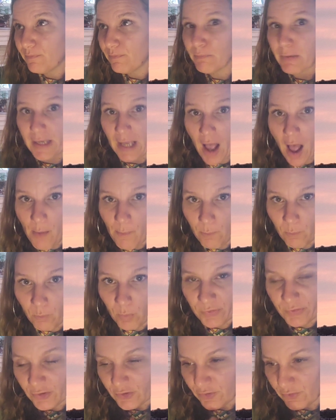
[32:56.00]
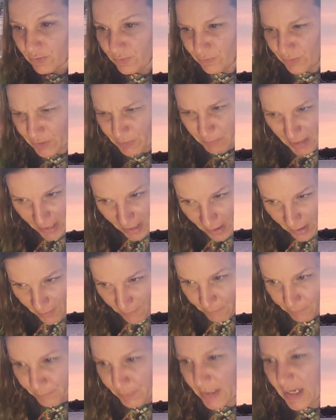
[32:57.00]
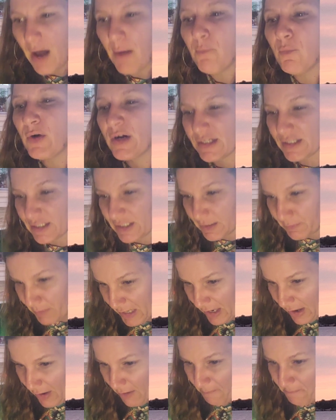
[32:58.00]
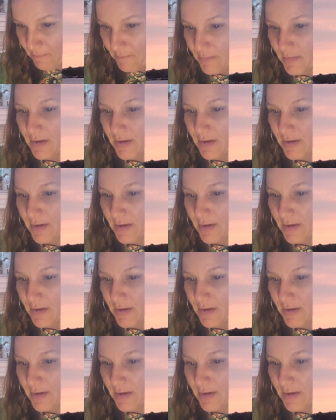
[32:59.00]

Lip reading: become what they're to become what it's to become.